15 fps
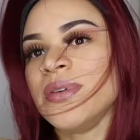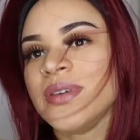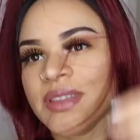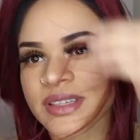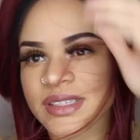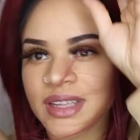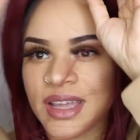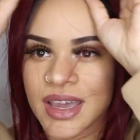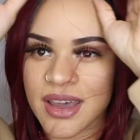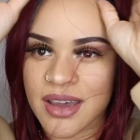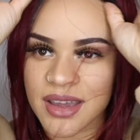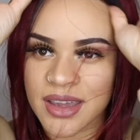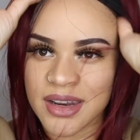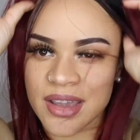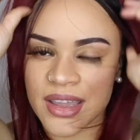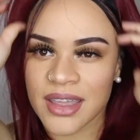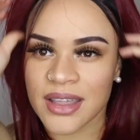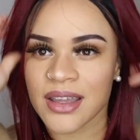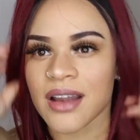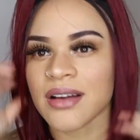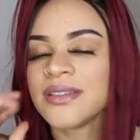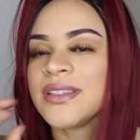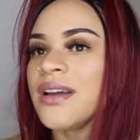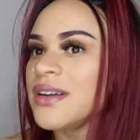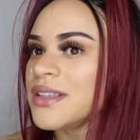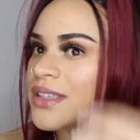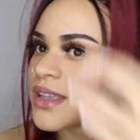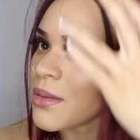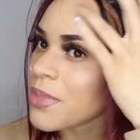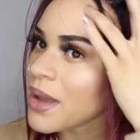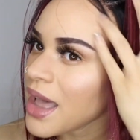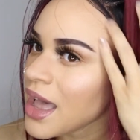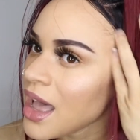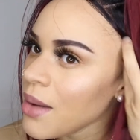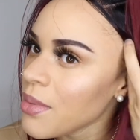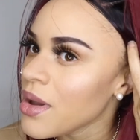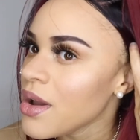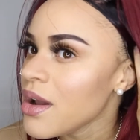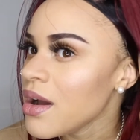pull this down and it can kind of turn into a bob.